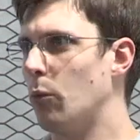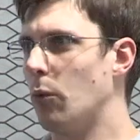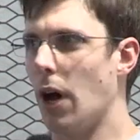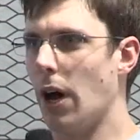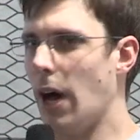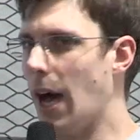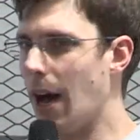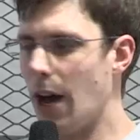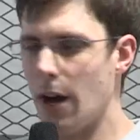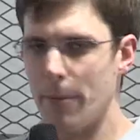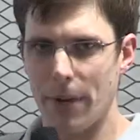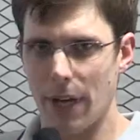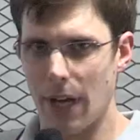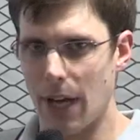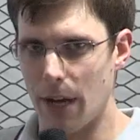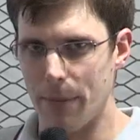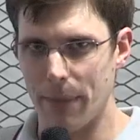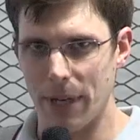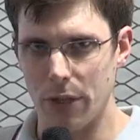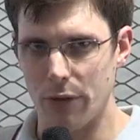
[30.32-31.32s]

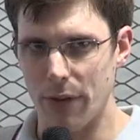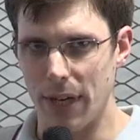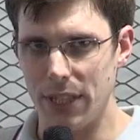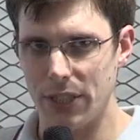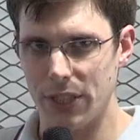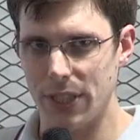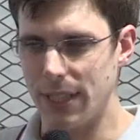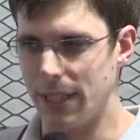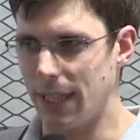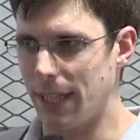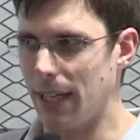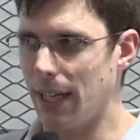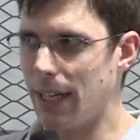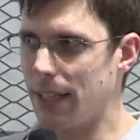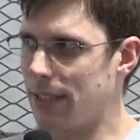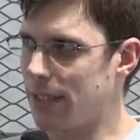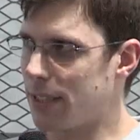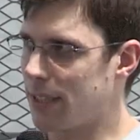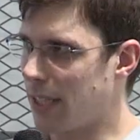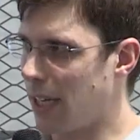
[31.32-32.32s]
our migration
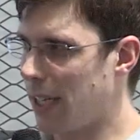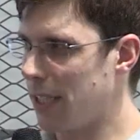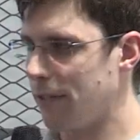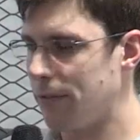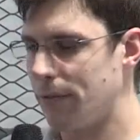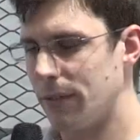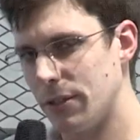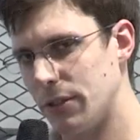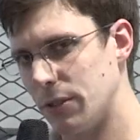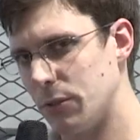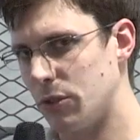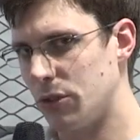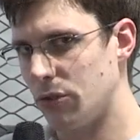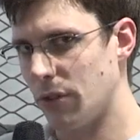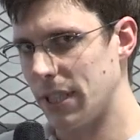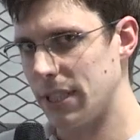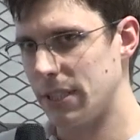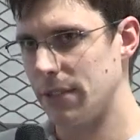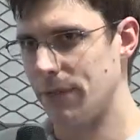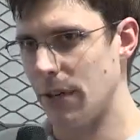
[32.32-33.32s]
and kind of
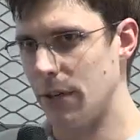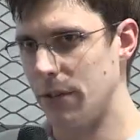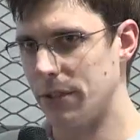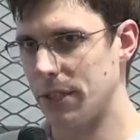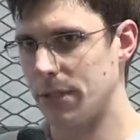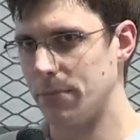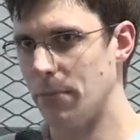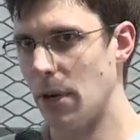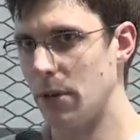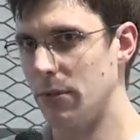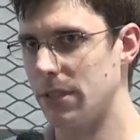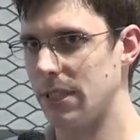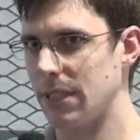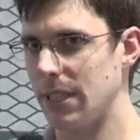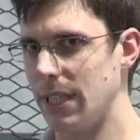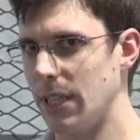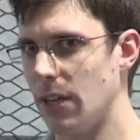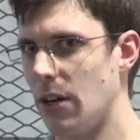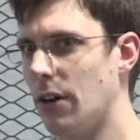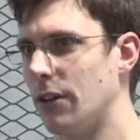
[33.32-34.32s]
tried to focus
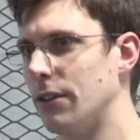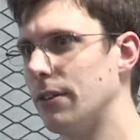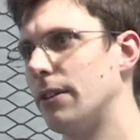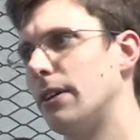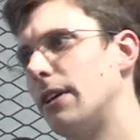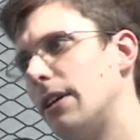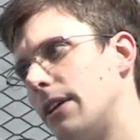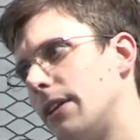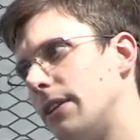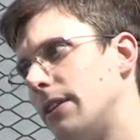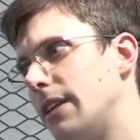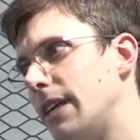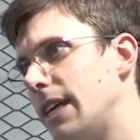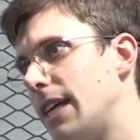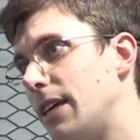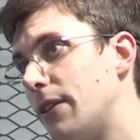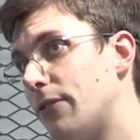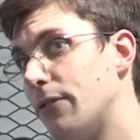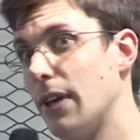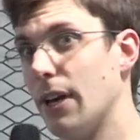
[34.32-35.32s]
mostly on
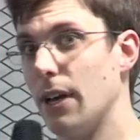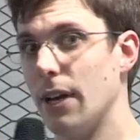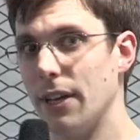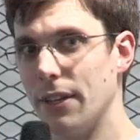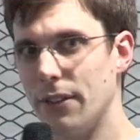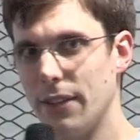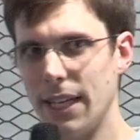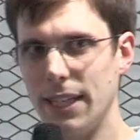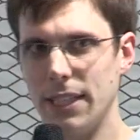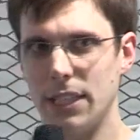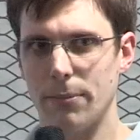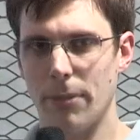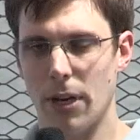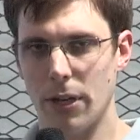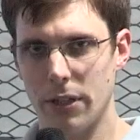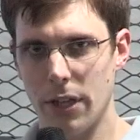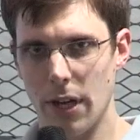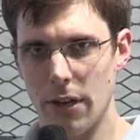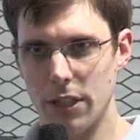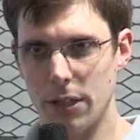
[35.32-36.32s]
the things
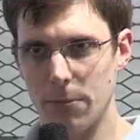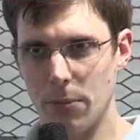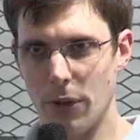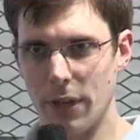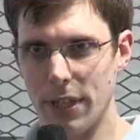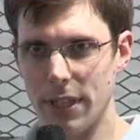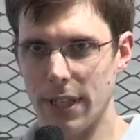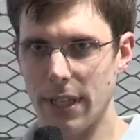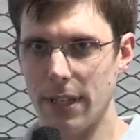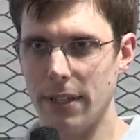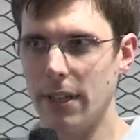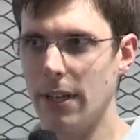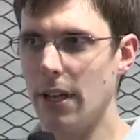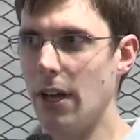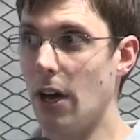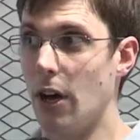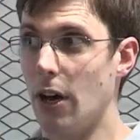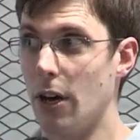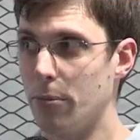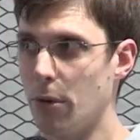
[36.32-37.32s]
about CodeDeploy that
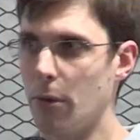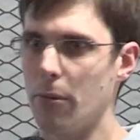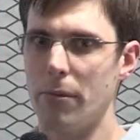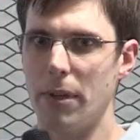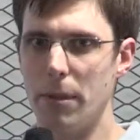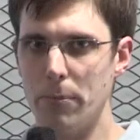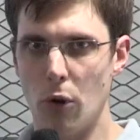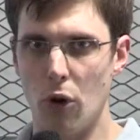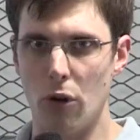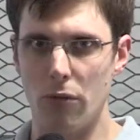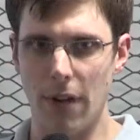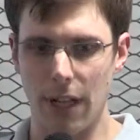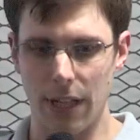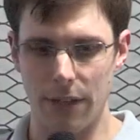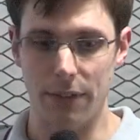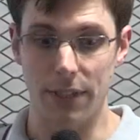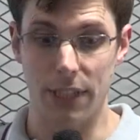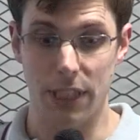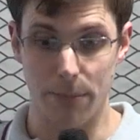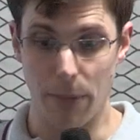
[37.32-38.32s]
are probably more
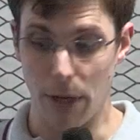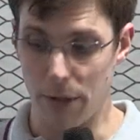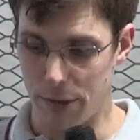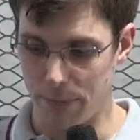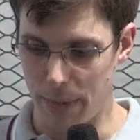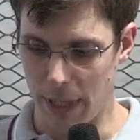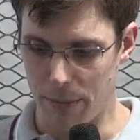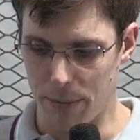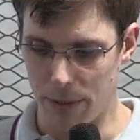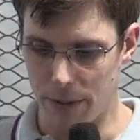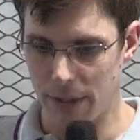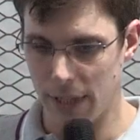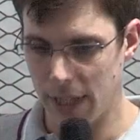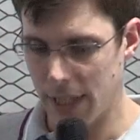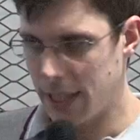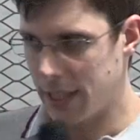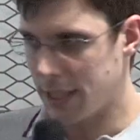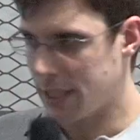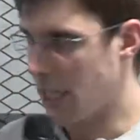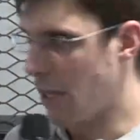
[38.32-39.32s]
relevant to most people.
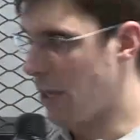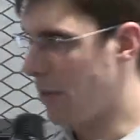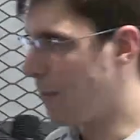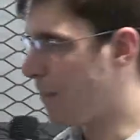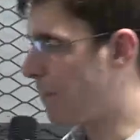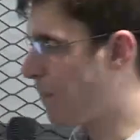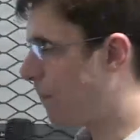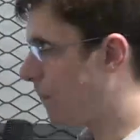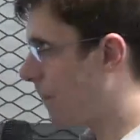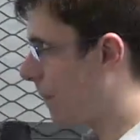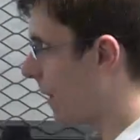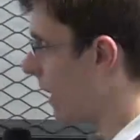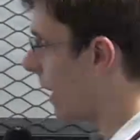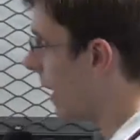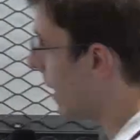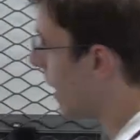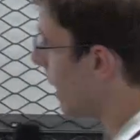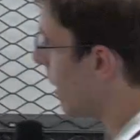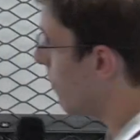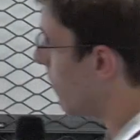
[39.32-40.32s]
So,
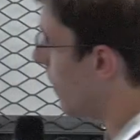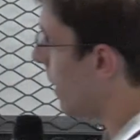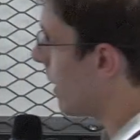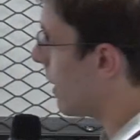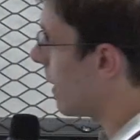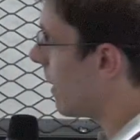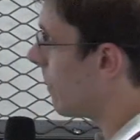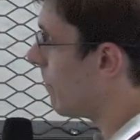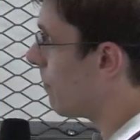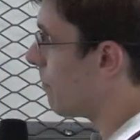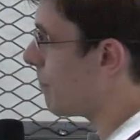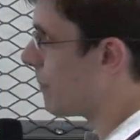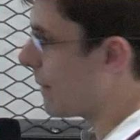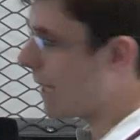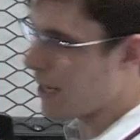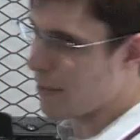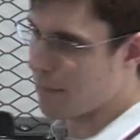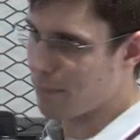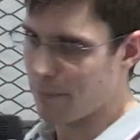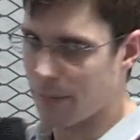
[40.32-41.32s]

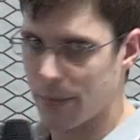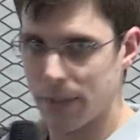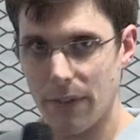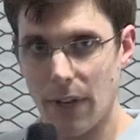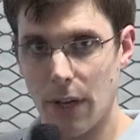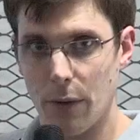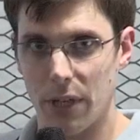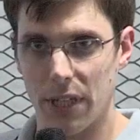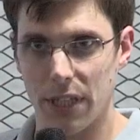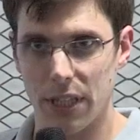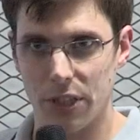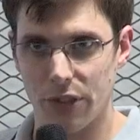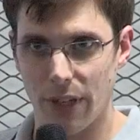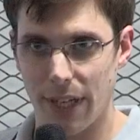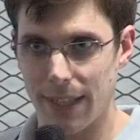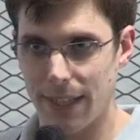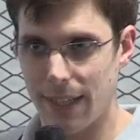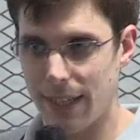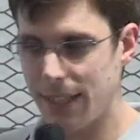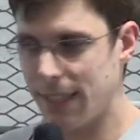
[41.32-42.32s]
yeah, I work at the
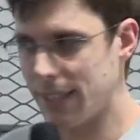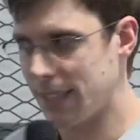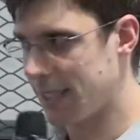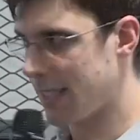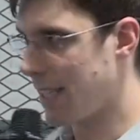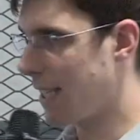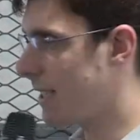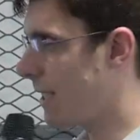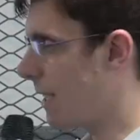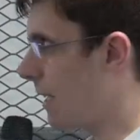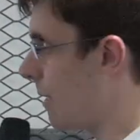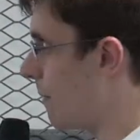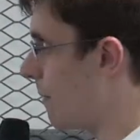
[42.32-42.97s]
Trainline, as I said.